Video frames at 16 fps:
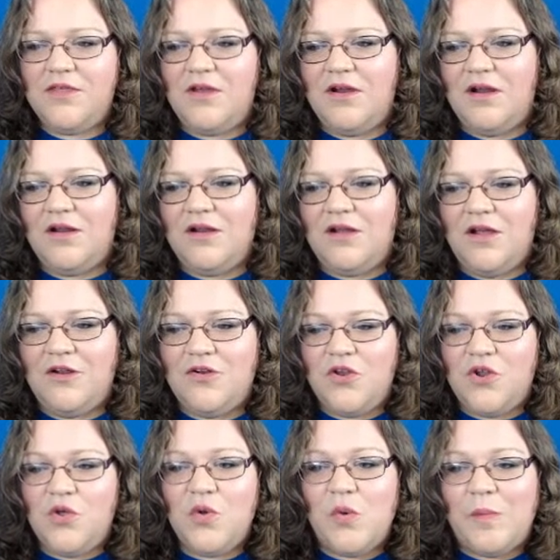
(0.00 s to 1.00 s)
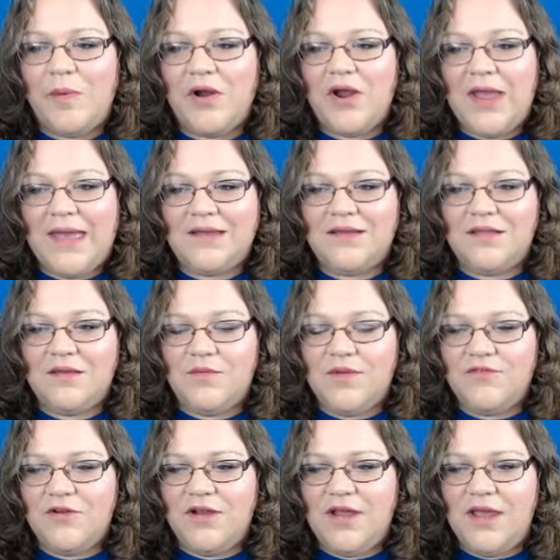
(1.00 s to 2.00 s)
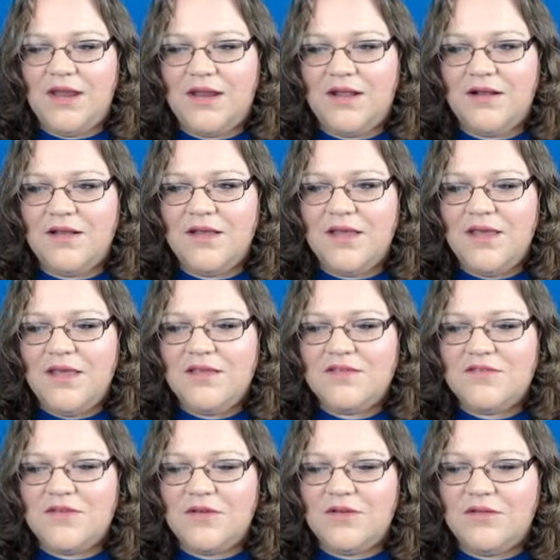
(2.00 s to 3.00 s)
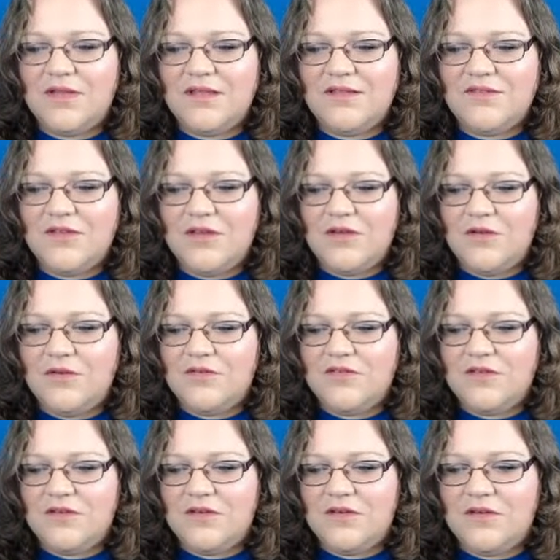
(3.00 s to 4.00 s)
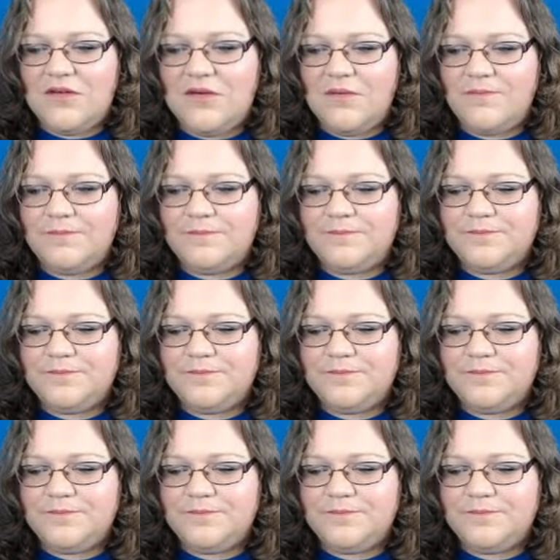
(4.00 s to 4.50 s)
our new brand that we've created here. So let's go to,